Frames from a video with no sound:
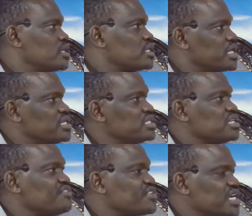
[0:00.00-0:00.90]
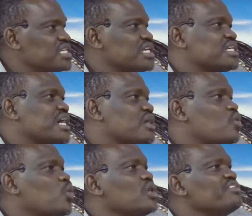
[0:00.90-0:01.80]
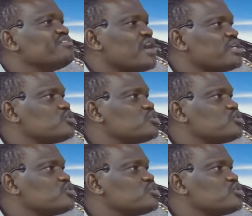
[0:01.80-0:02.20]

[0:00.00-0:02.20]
that there is a friend that can qualify